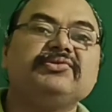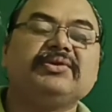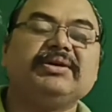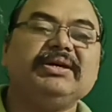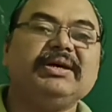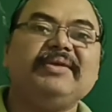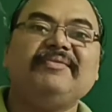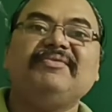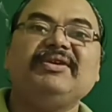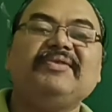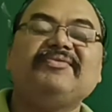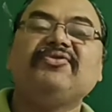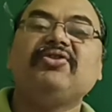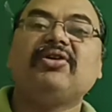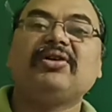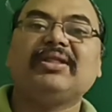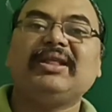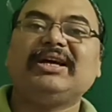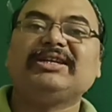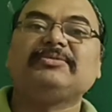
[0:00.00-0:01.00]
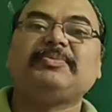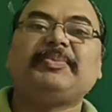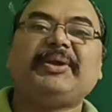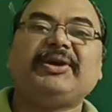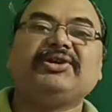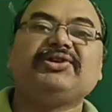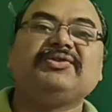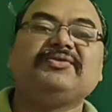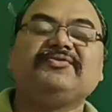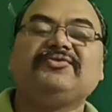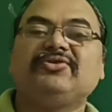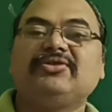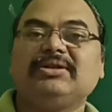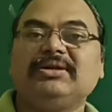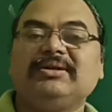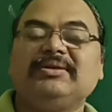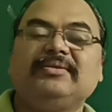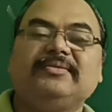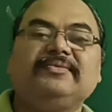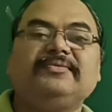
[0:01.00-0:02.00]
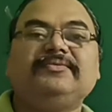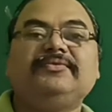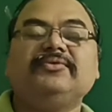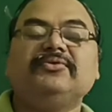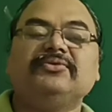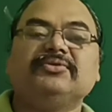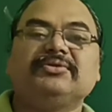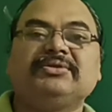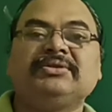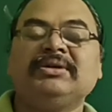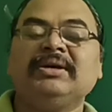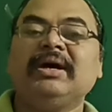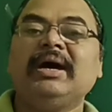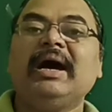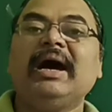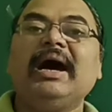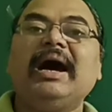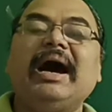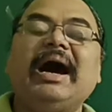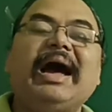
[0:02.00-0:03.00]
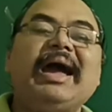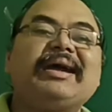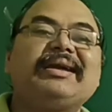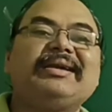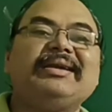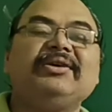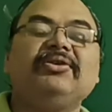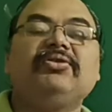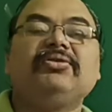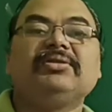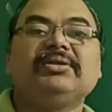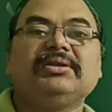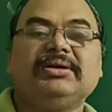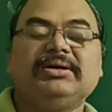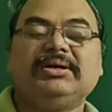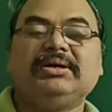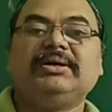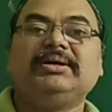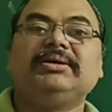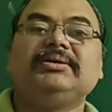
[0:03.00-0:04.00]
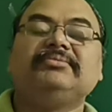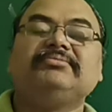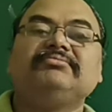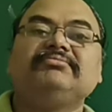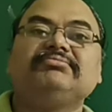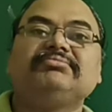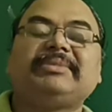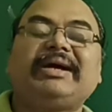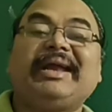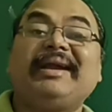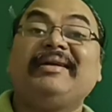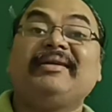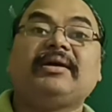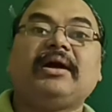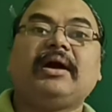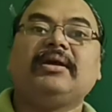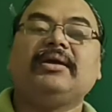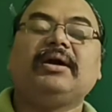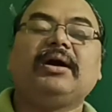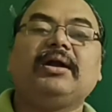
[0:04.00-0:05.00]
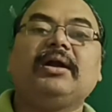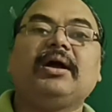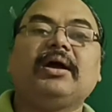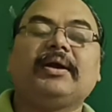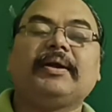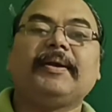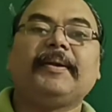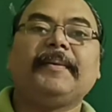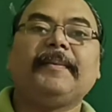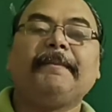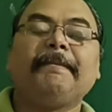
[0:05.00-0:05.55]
Okay, and we have got the expression for the force acting on the current carrying conductor.